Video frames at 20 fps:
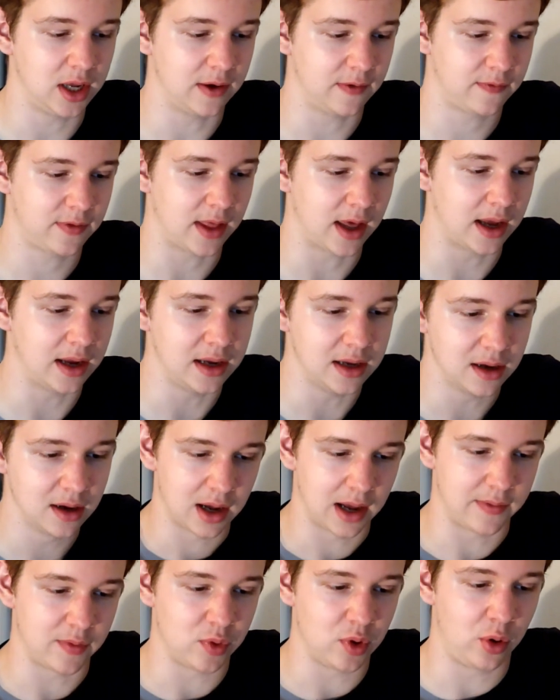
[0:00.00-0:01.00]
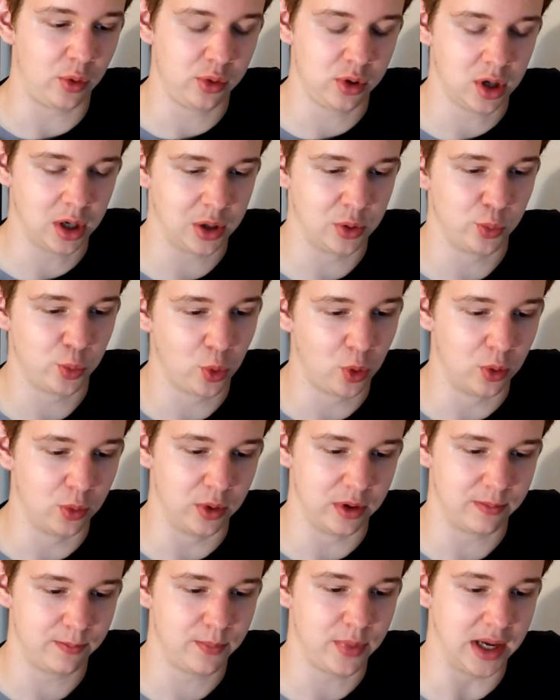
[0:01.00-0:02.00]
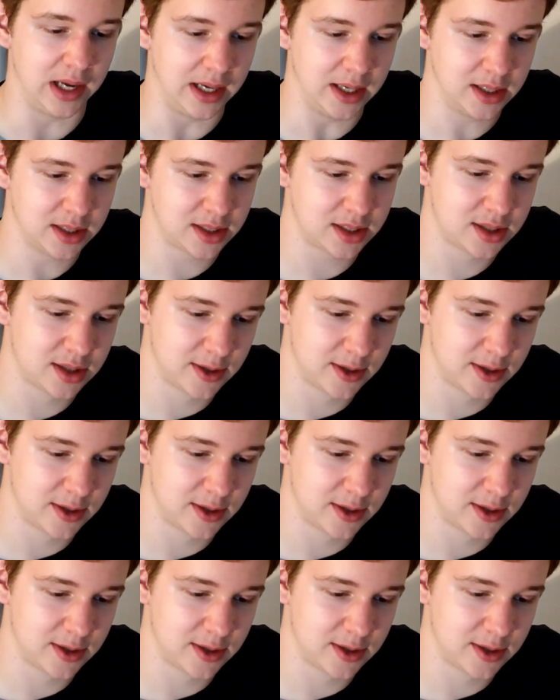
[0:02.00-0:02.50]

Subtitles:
if they have an ongoing war with bees.